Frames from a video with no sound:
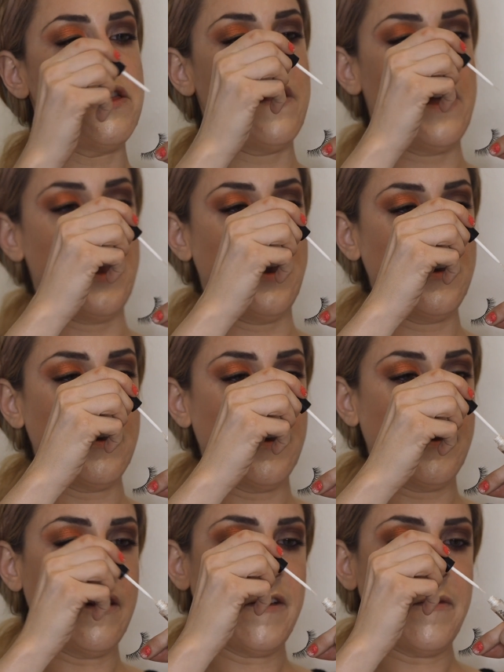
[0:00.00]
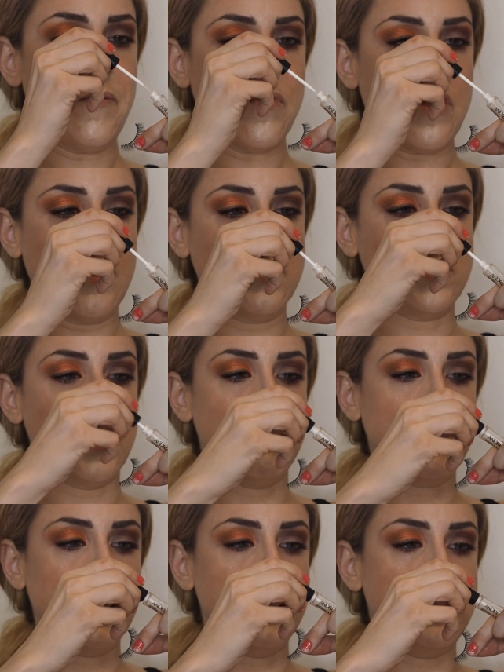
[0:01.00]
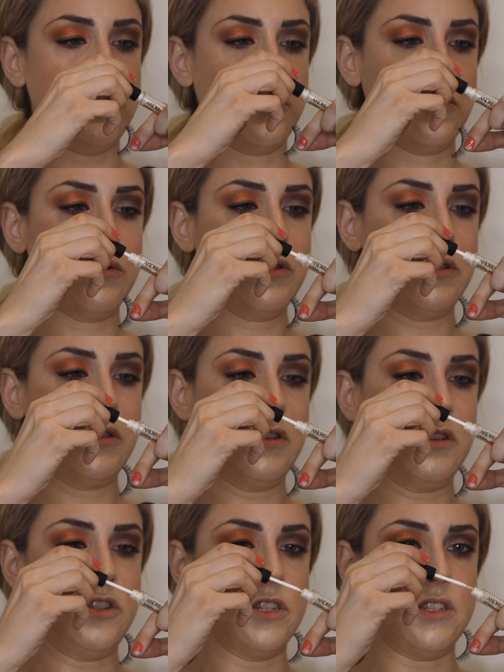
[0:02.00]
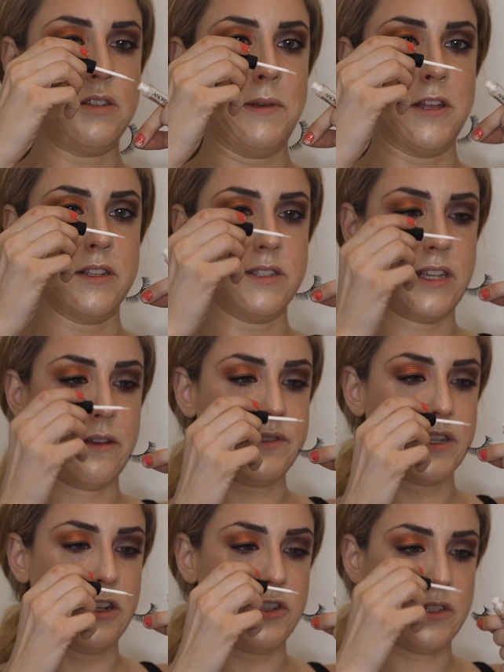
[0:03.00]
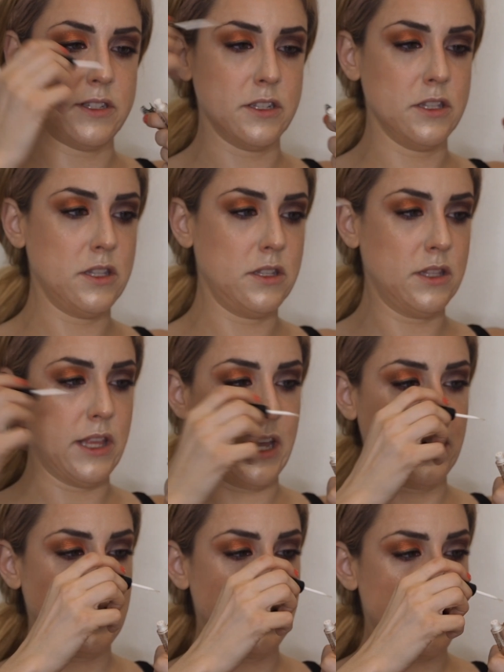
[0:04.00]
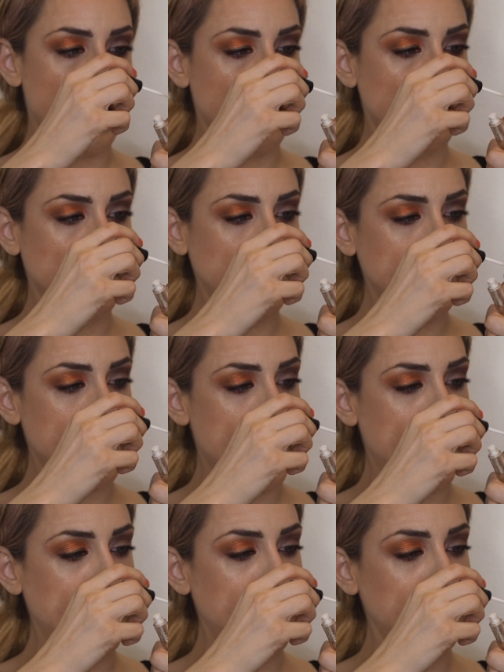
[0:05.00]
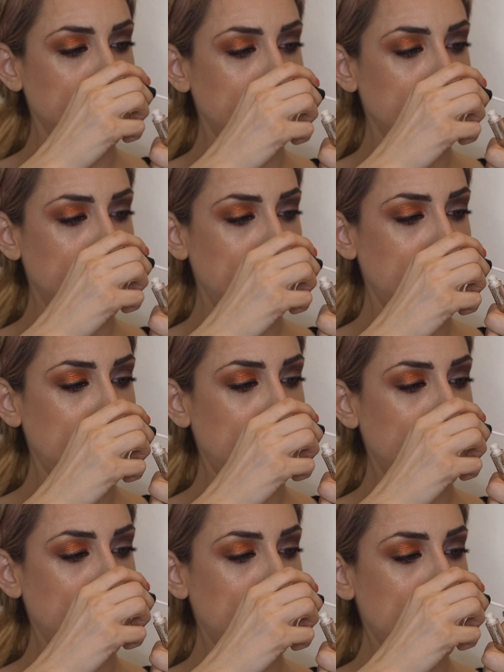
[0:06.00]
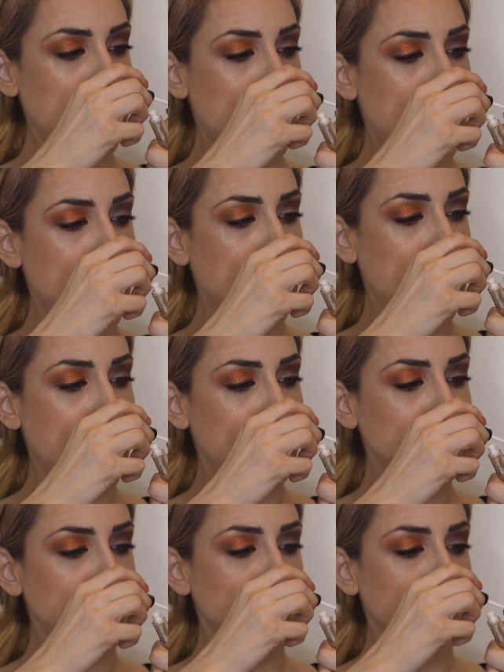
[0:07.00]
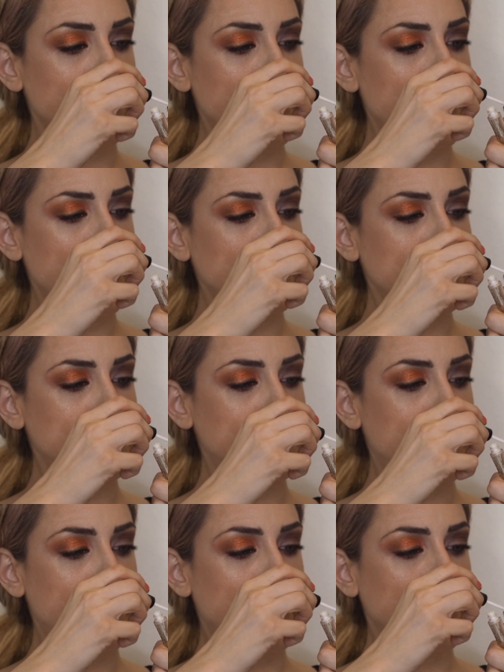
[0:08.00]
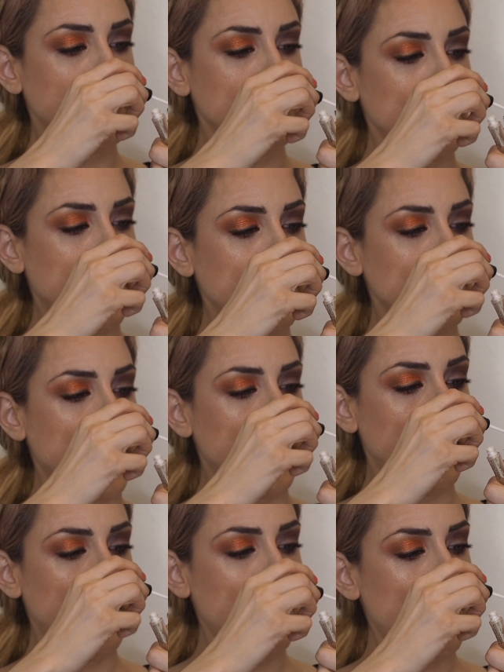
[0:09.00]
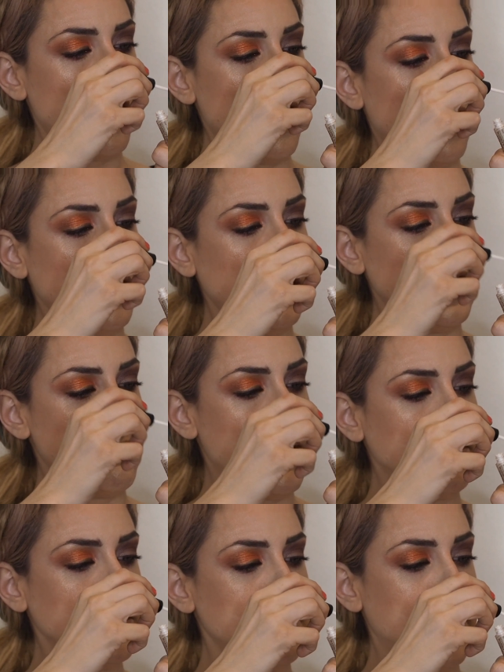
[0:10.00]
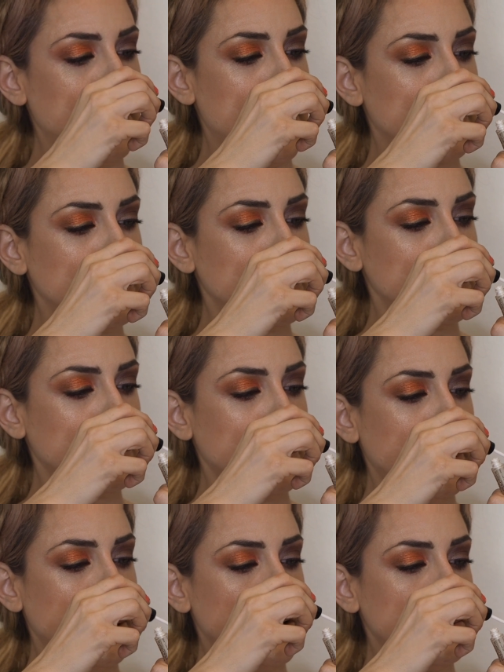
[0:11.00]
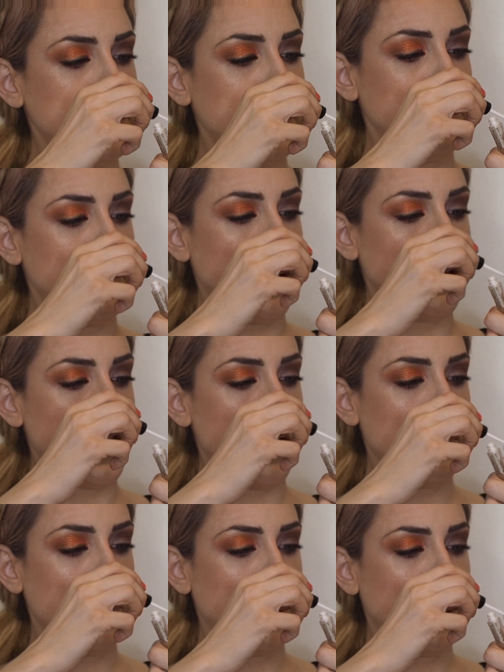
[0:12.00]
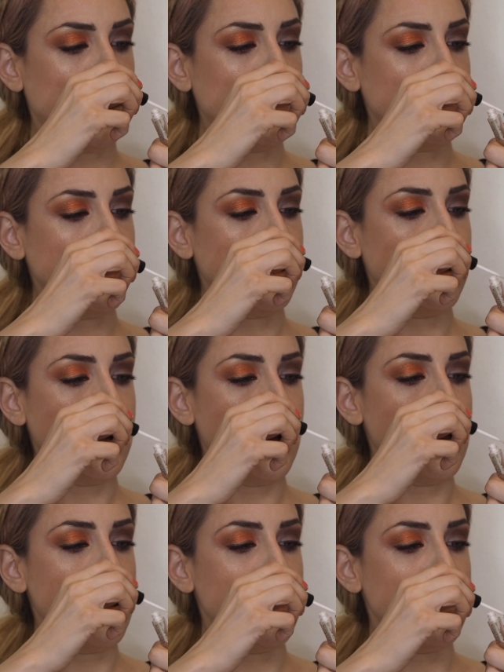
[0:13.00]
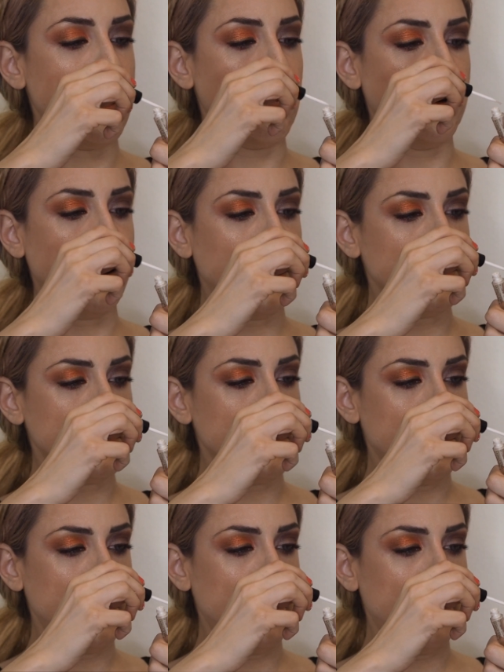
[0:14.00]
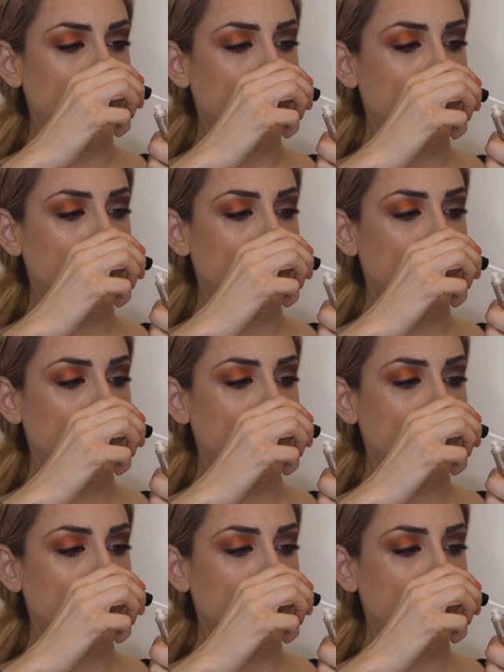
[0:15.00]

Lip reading: thin. So I'm gonna do, just to be on the safe side, just like another tiny little bit. I haven't trimmed these because when I tried holding them up to my lashes earlier, it seemed like they were nice and